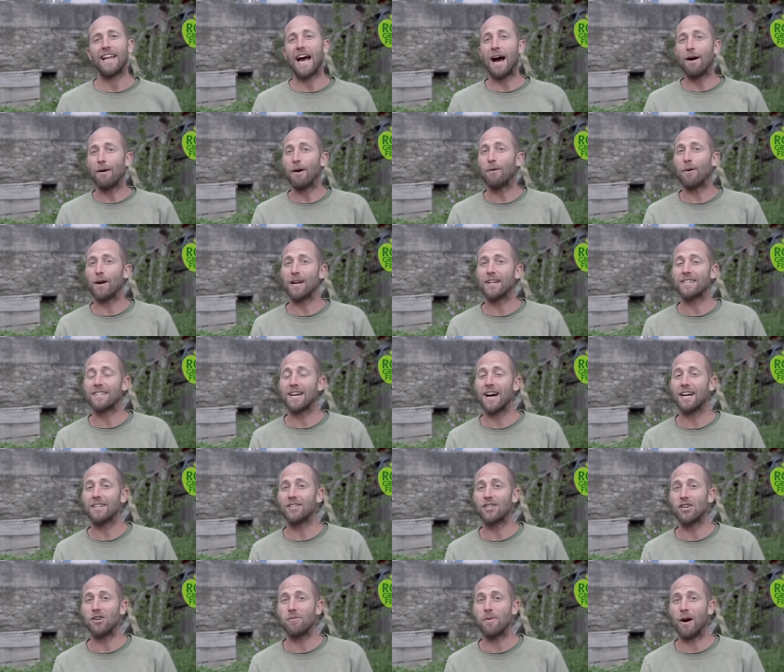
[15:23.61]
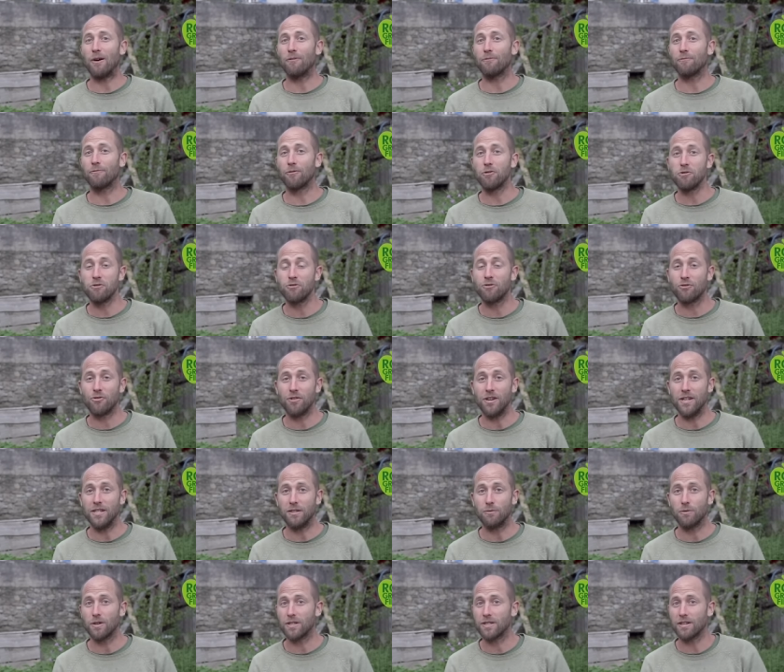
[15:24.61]
Now I wanna talk to you about fruit
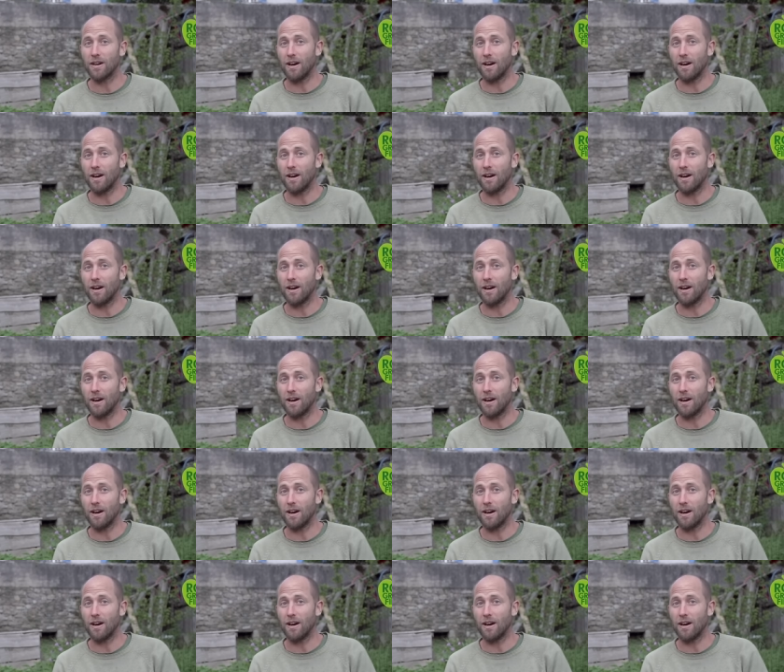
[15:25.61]
trees, which